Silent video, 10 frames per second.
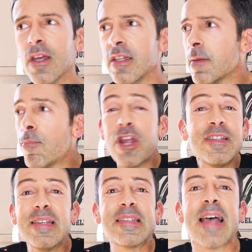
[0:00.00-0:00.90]
It's a brand
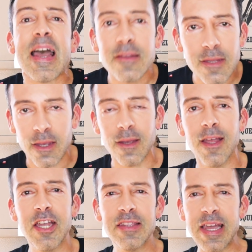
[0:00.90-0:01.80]
deciding
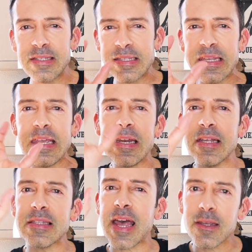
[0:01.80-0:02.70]
that skin
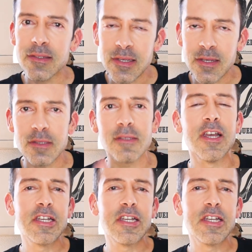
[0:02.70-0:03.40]
is like this,